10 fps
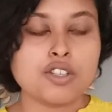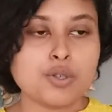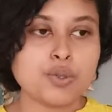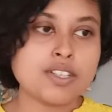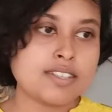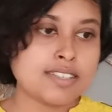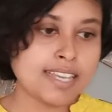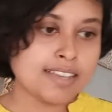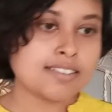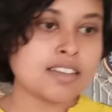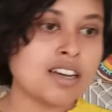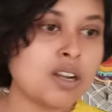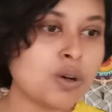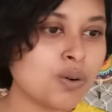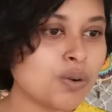do these things
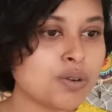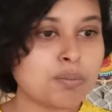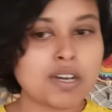alone,